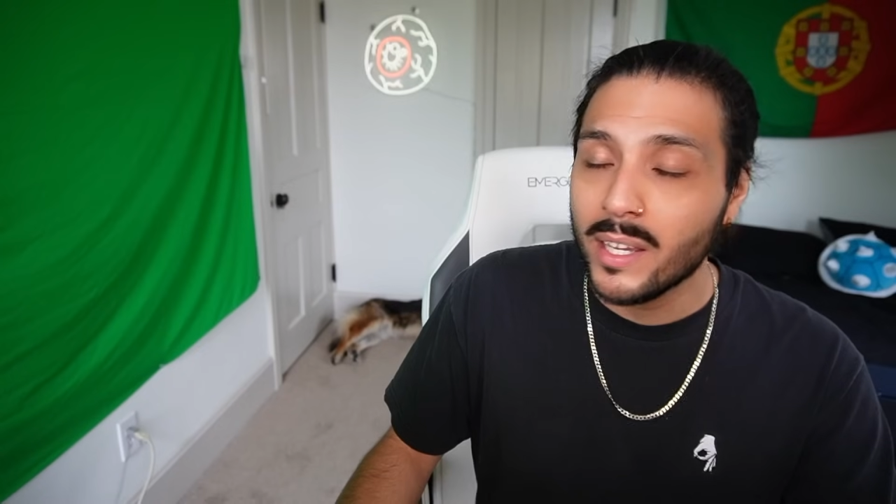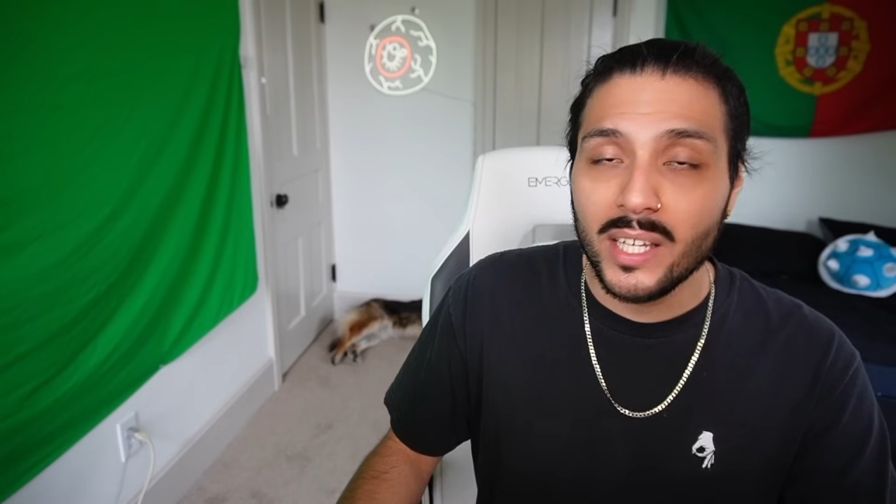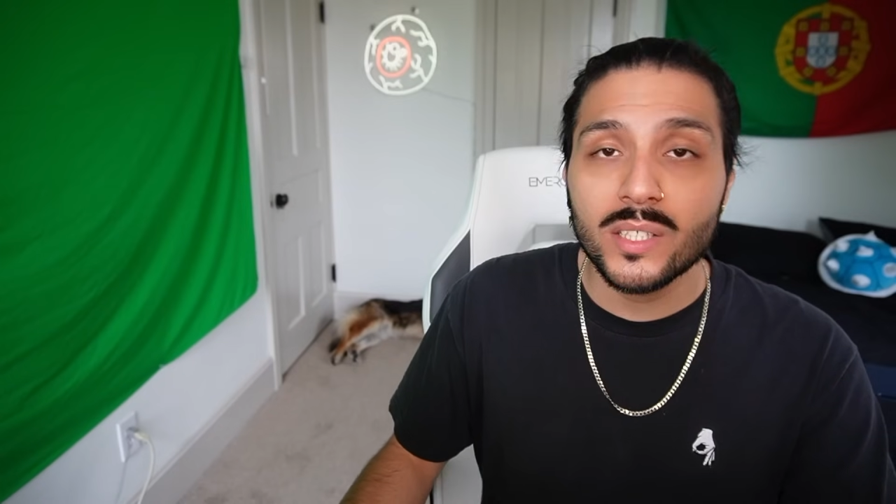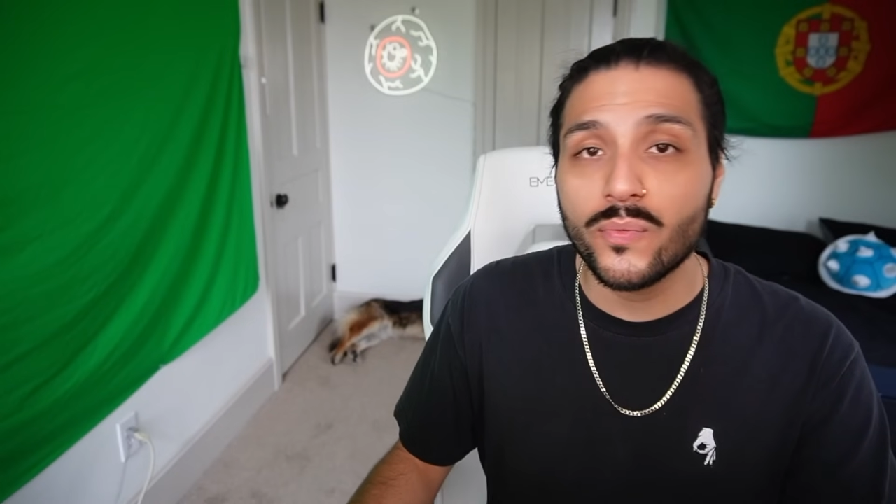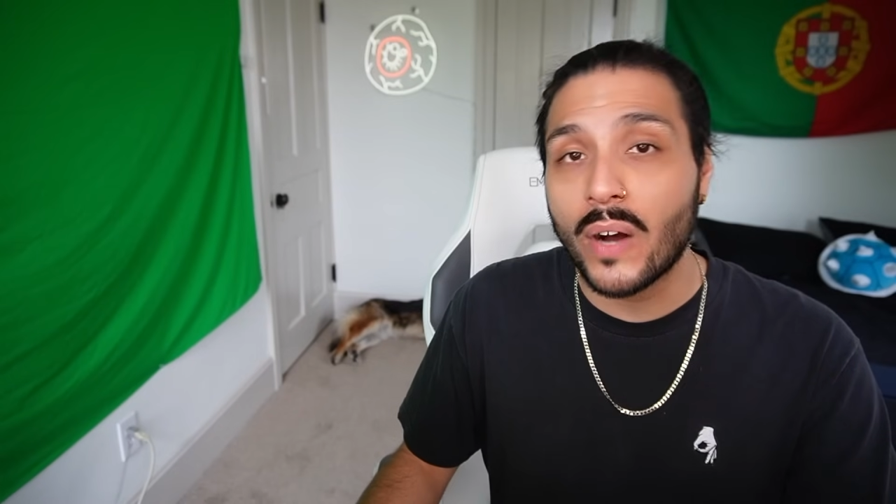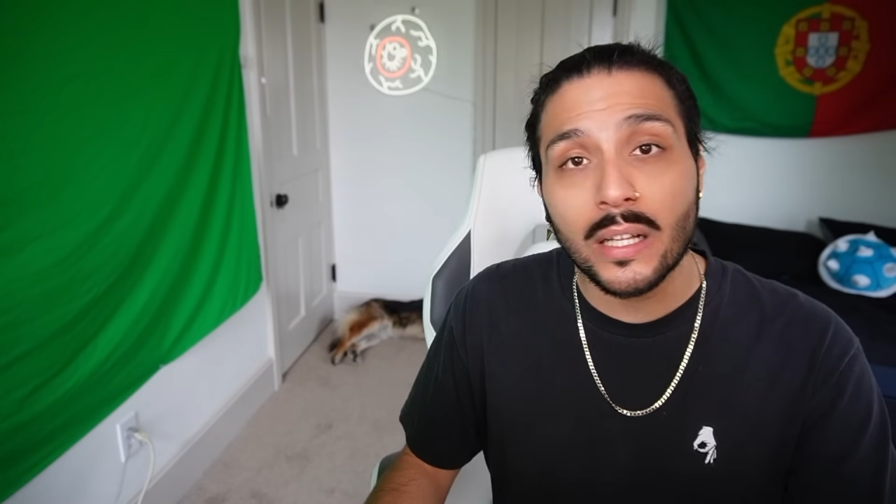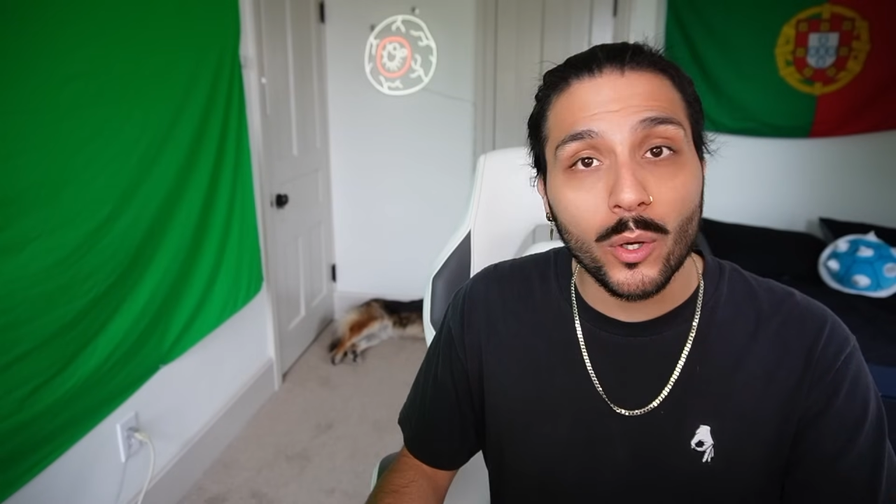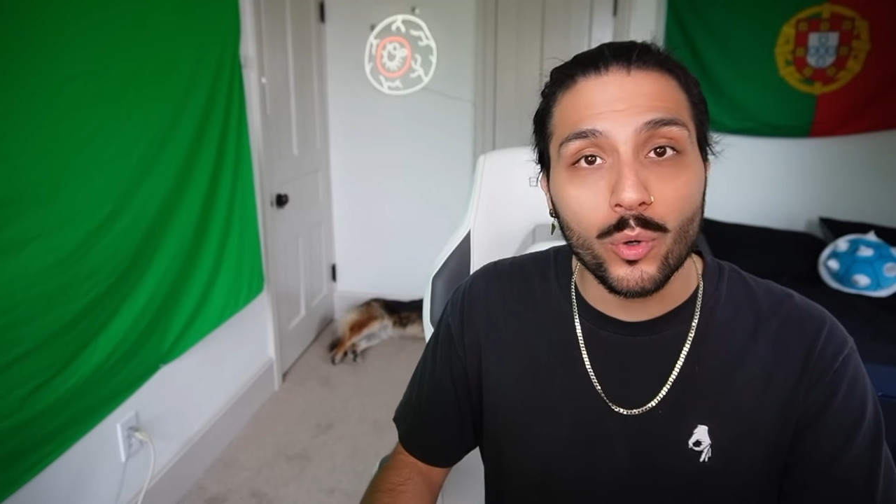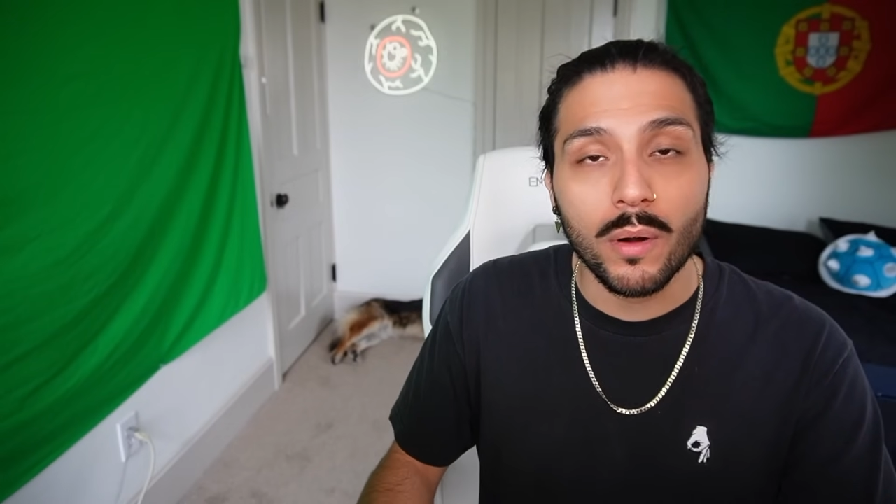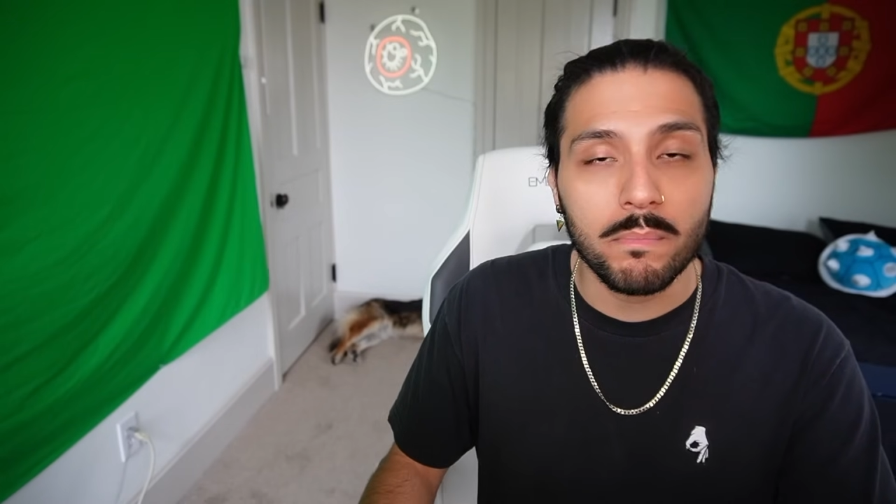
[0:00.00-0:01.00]
He's
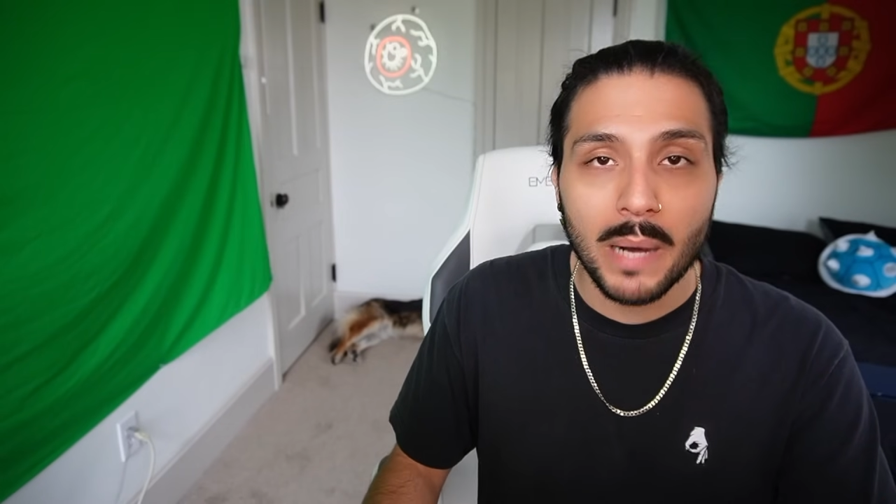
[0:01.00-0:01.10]
followed